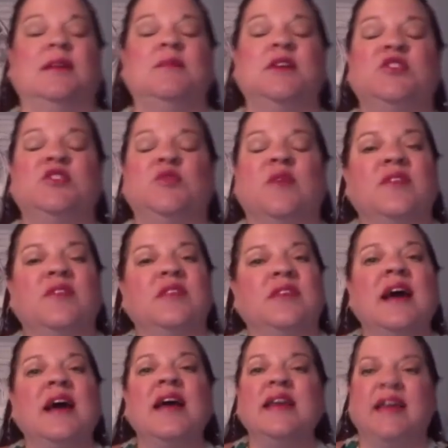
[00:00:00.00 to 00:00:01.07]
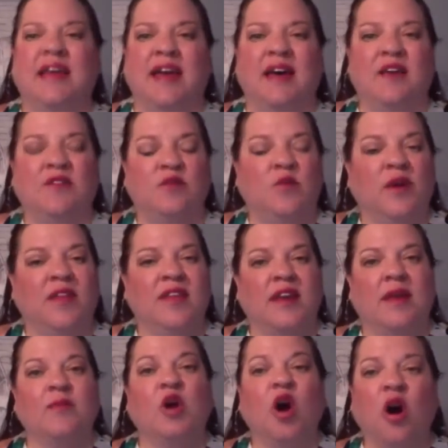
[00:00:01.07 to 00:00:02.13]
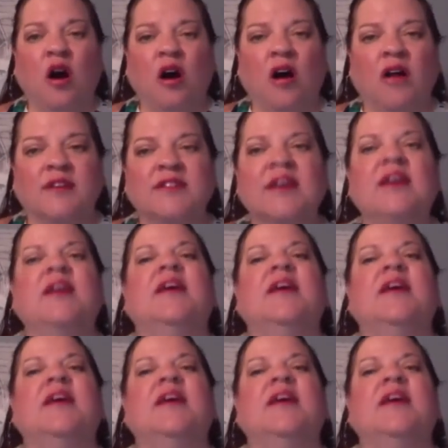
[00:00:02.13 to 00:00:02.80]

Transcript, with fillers: going to do everything I can the way that I'm called.